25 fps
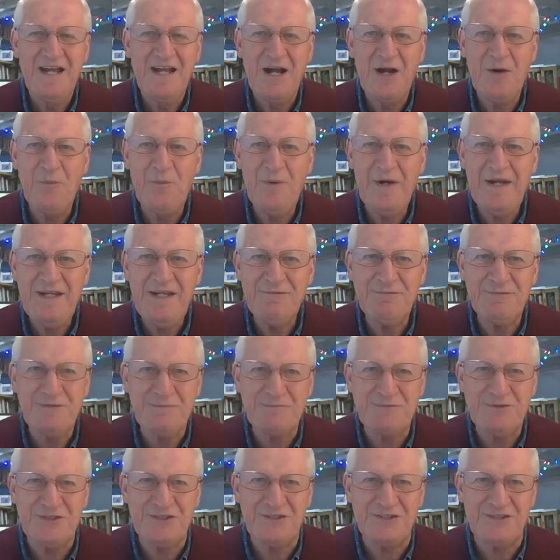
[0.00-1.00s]
away
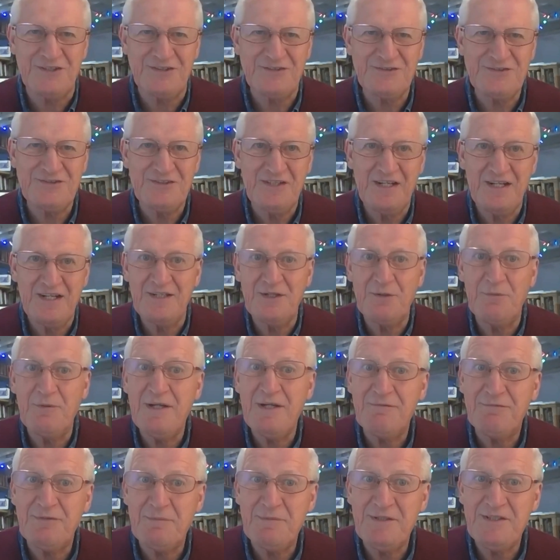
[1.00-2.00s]
from church and
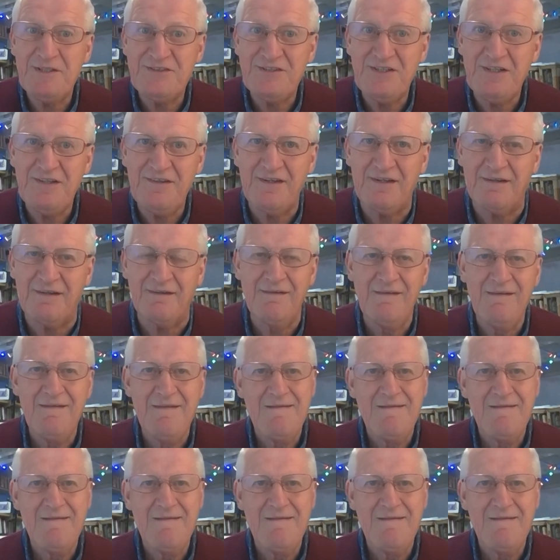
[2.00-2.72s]
away from each other.